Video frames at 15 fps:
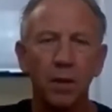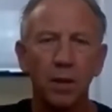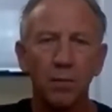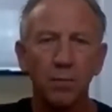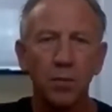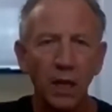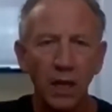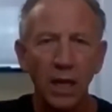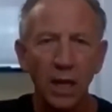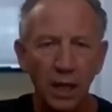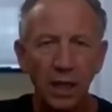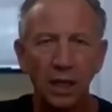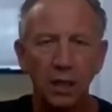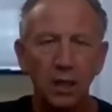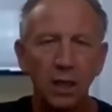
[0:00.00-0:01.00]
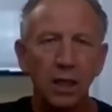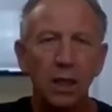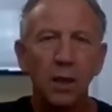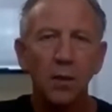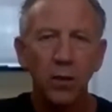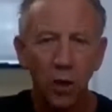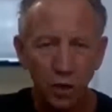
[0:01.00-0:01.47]
bringing in
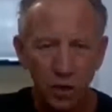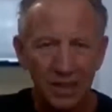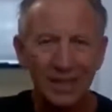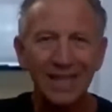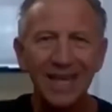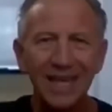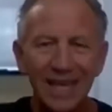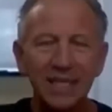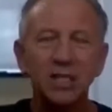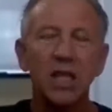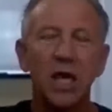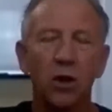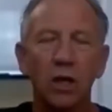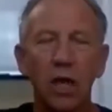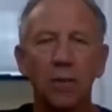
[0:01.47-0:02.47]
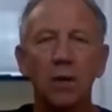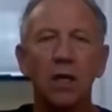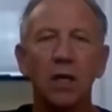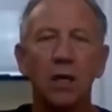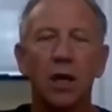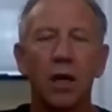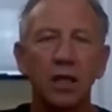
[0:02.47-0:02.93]
those leads that are
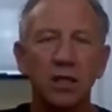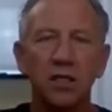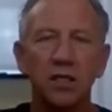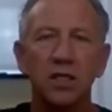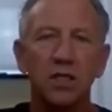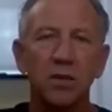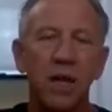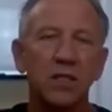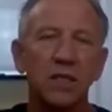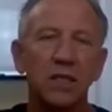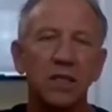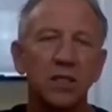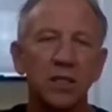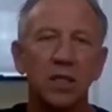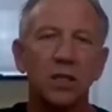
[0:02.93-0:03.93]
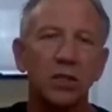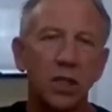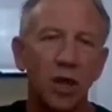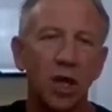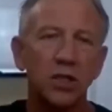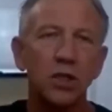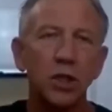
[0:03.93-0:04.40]
coming in on a consistent basis. It's
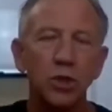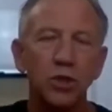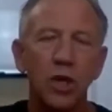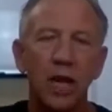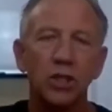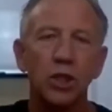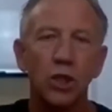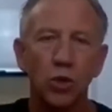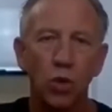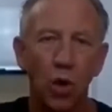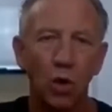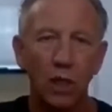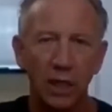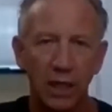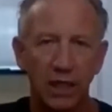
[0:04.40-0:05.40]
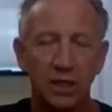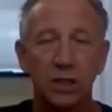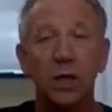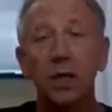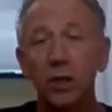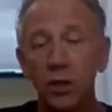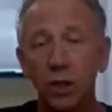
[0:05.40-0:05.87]
causing you to actually grow a list.
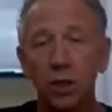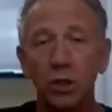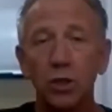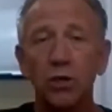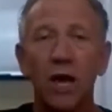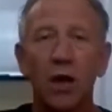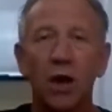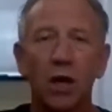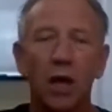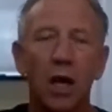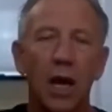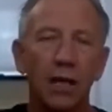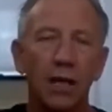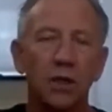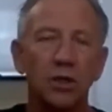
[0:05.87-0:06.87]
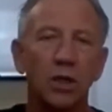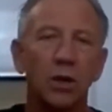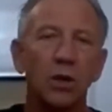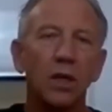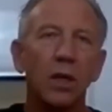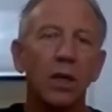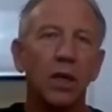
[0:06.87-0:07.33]
You can do that online. And
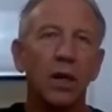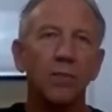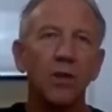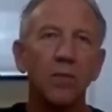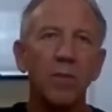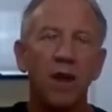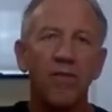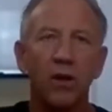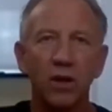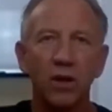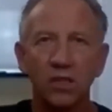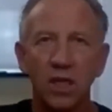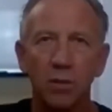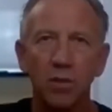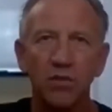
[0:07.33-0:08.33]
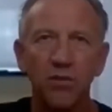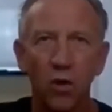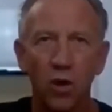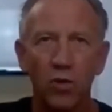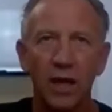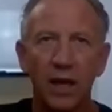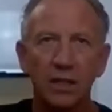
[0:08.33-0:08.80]
so you may have heard it said
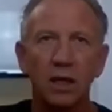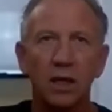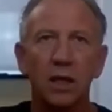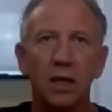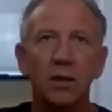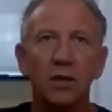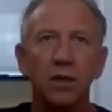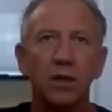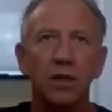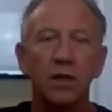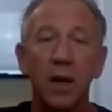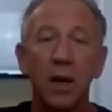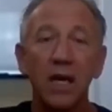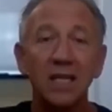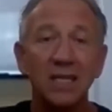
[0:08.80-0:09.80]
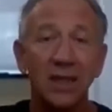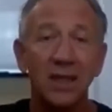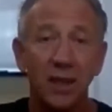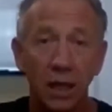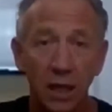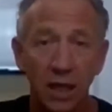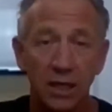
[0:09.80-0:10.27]
before that the money is in
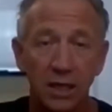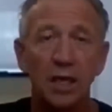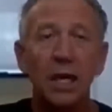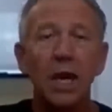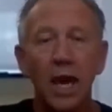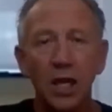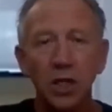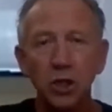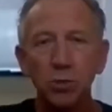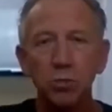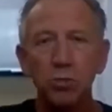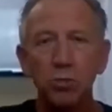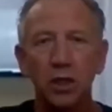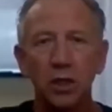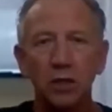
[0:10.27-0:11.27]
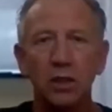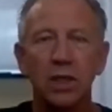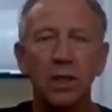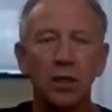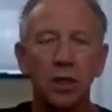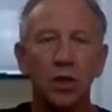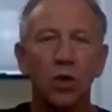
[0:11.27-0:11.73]
the list. As you build
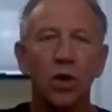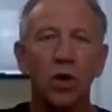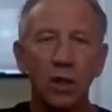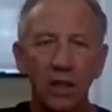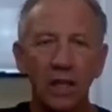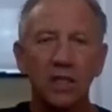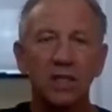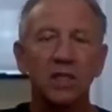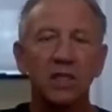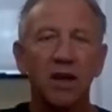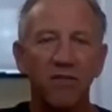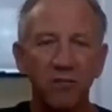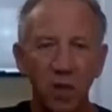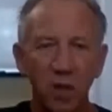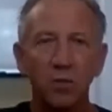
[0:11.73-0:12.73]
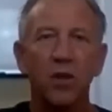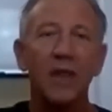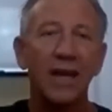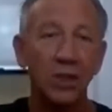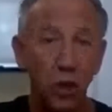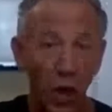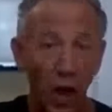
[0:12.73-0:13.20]
your list of people,
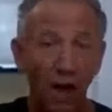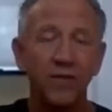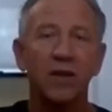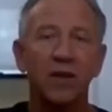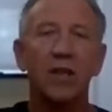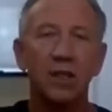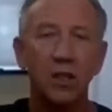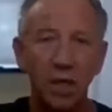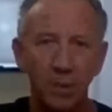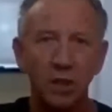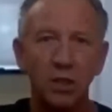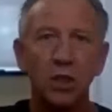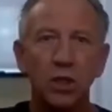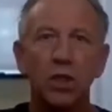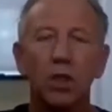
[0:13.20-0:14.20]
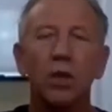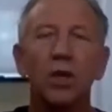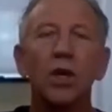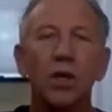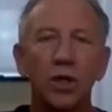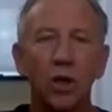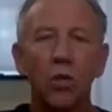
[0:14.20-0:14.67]
that traffic that is coming to your
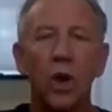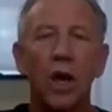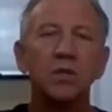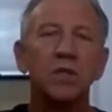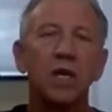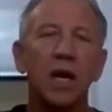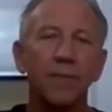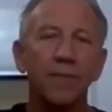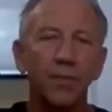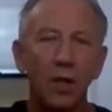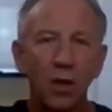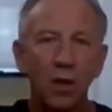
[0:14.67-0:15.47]
website,